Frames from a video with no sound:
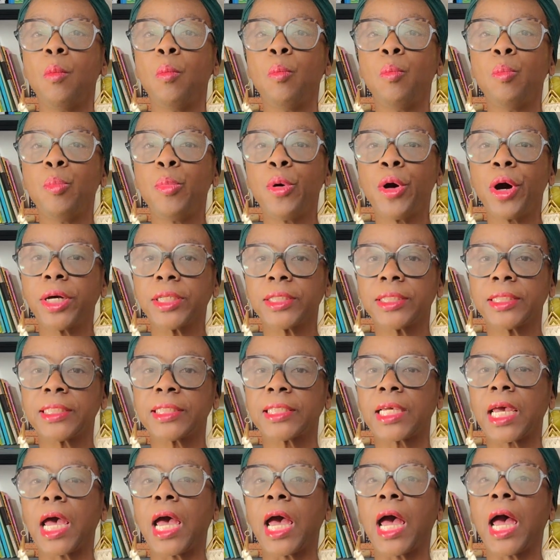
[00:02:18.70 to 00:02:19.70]

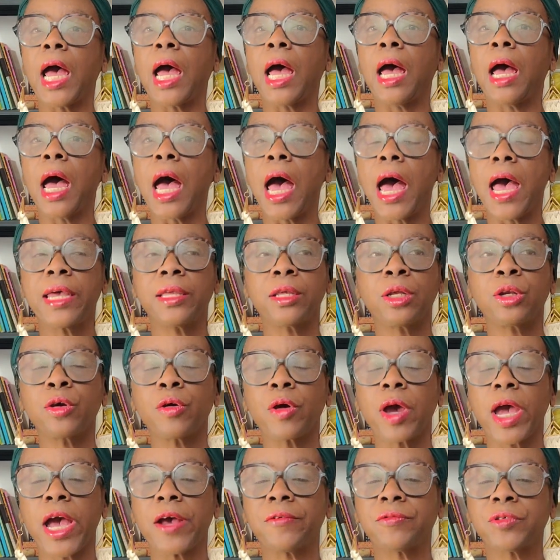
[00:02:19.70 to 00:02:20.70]
But I don't
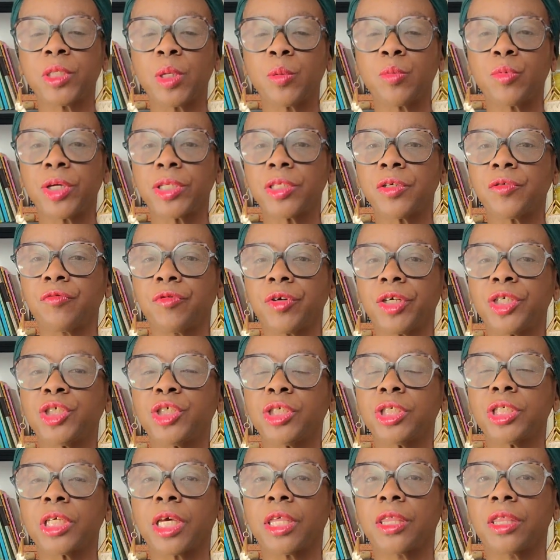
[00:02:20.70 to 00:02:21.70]
know. I have some
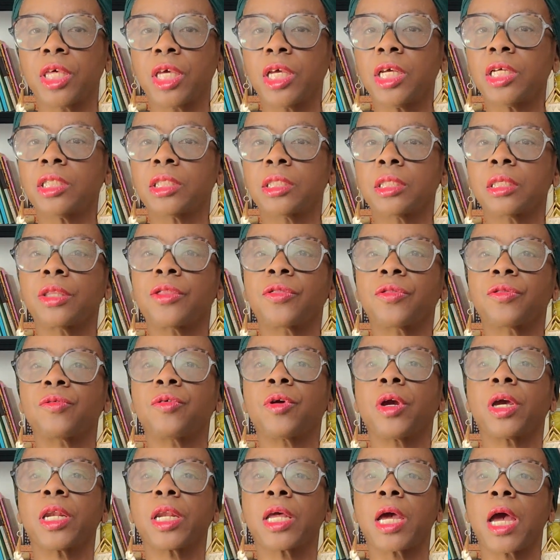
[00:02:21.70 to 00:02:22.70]
reservations. I think it's a
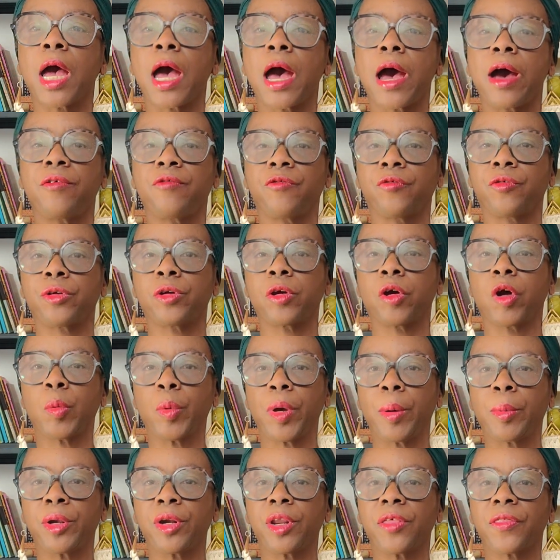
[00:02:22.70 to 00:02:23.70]
3.5 for now.
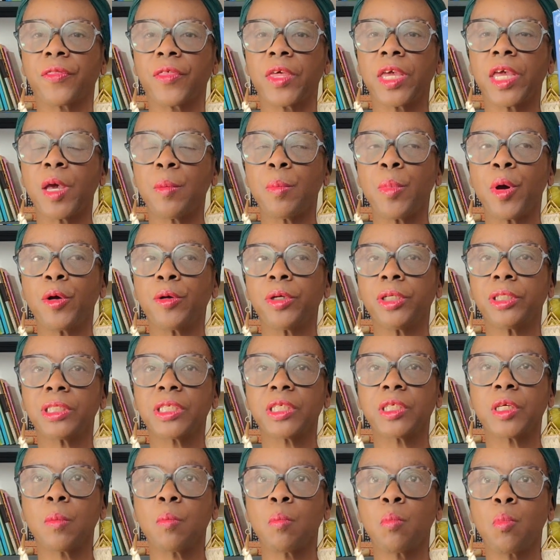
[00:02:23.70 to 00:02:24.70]
I'm going to think about it
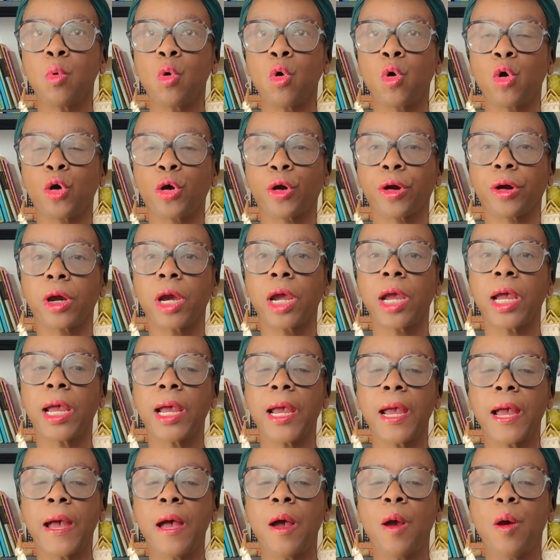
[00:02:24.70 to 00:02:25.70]
some more,
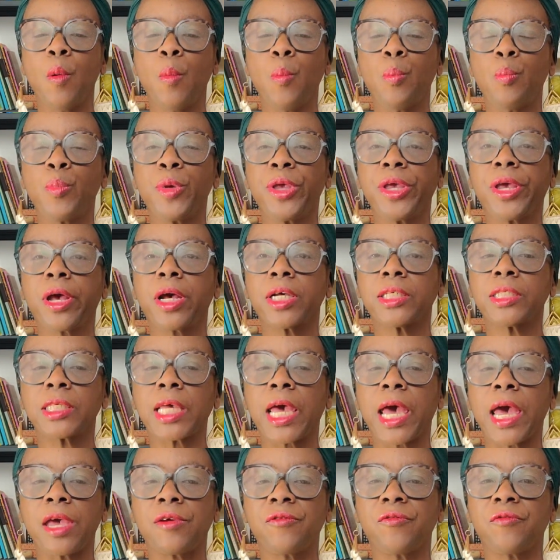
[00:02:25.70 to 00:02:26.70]
because
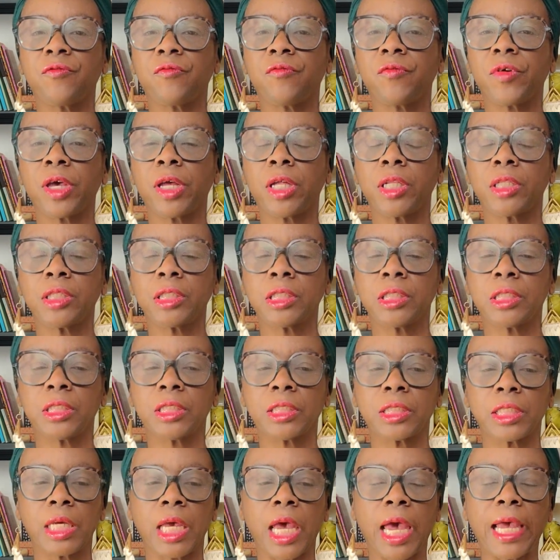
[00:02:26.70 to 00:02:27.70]
I
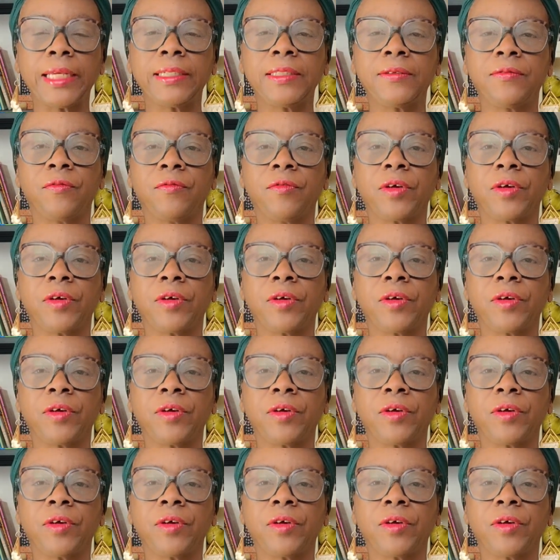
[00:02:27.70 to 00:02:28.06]
felt a